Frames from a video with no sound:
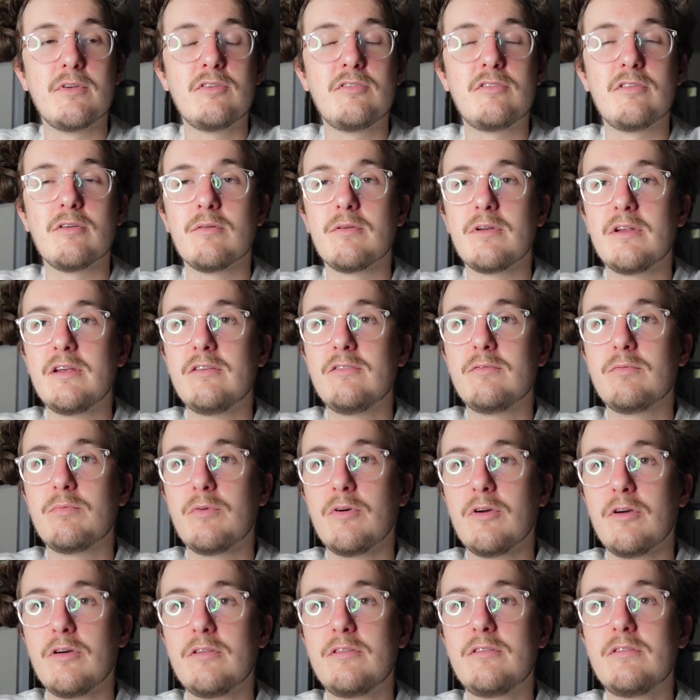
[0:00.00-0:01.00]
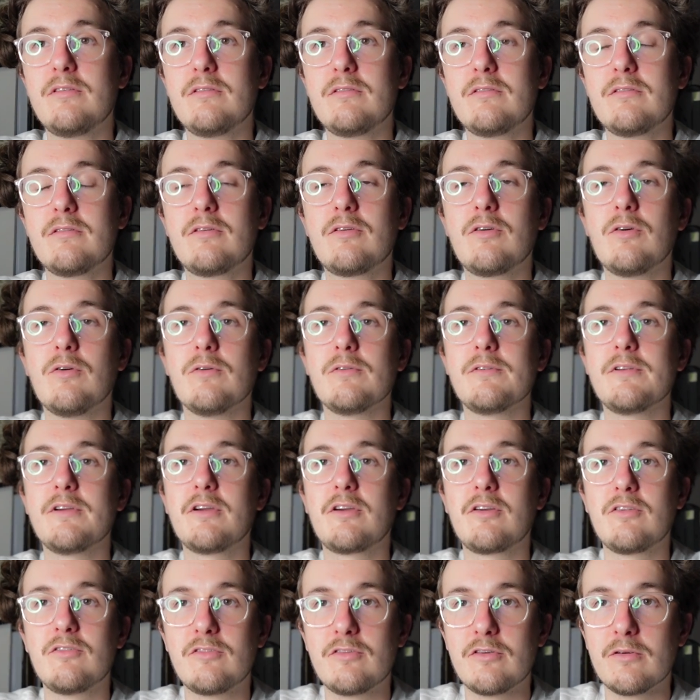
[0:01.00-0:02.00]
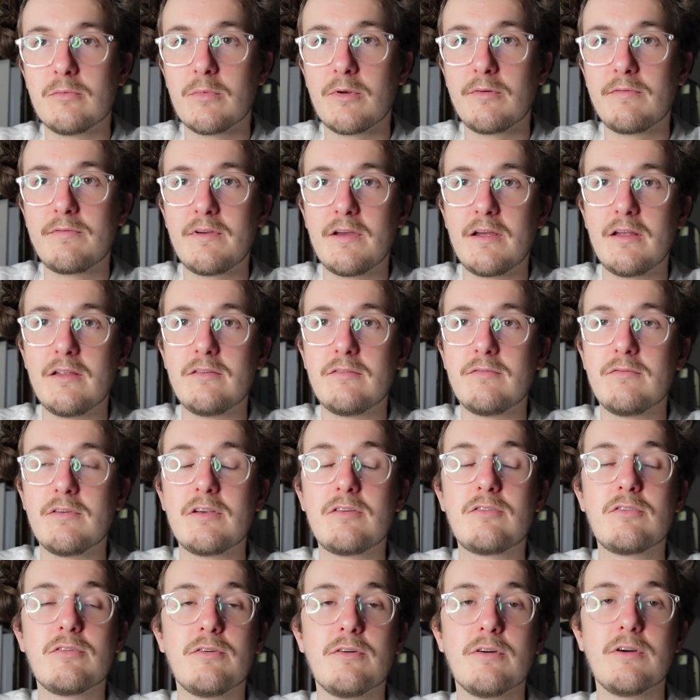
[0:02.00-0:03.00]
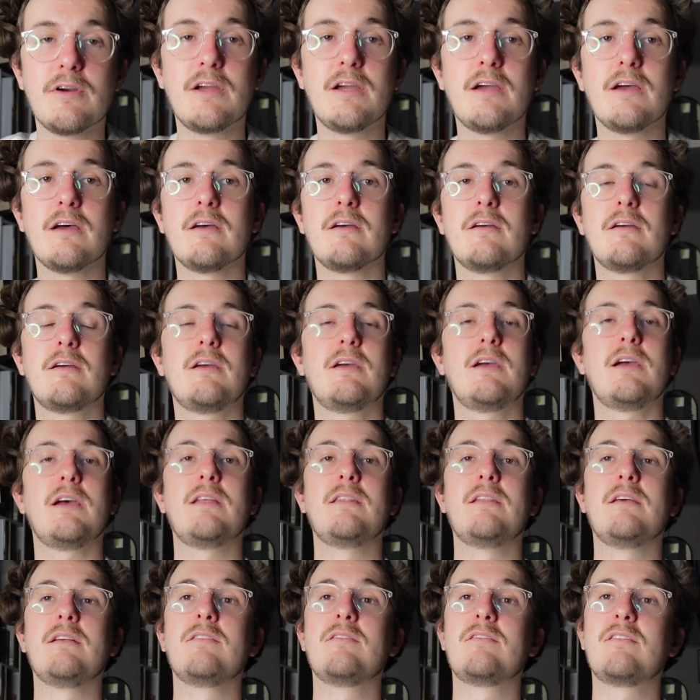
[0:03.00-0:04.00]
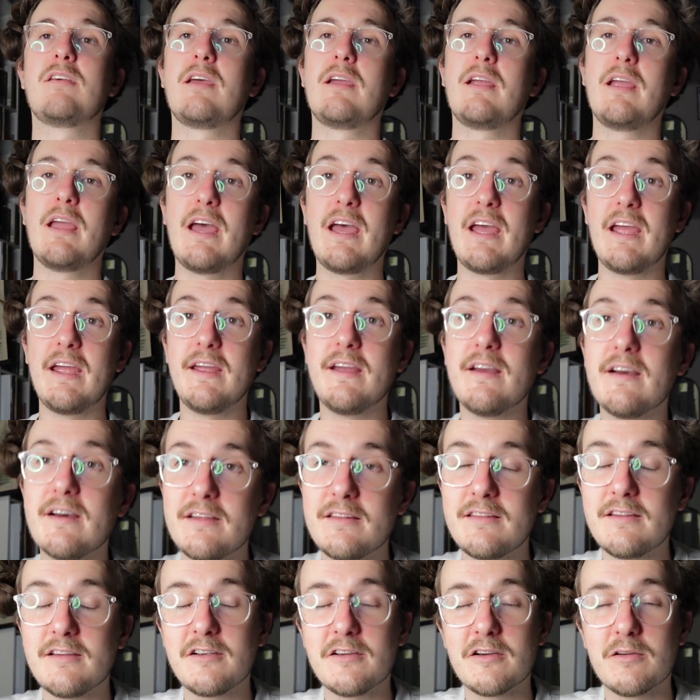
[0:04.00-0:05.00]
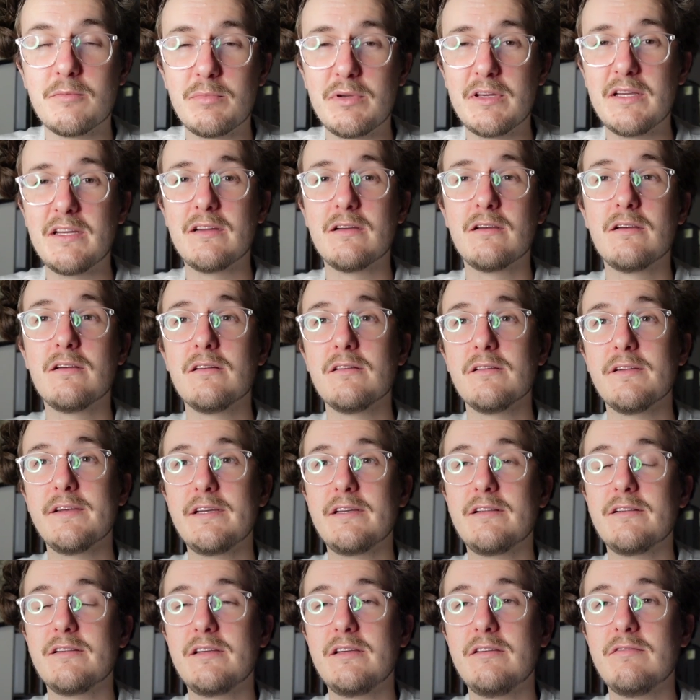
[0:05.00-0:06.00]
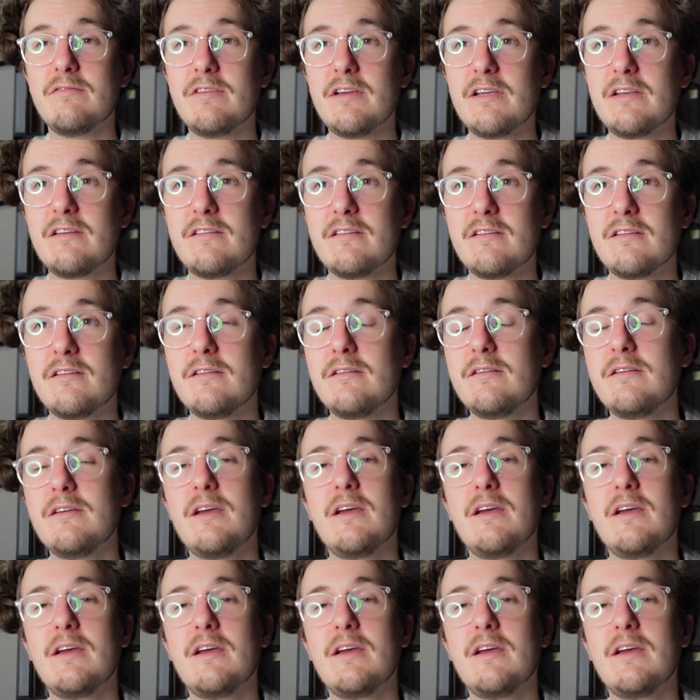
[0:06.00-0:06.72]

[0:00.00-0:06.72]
So it is worth calling Consumer Affairs Victoria and then saying, hey, I think I'm being illegally evicted,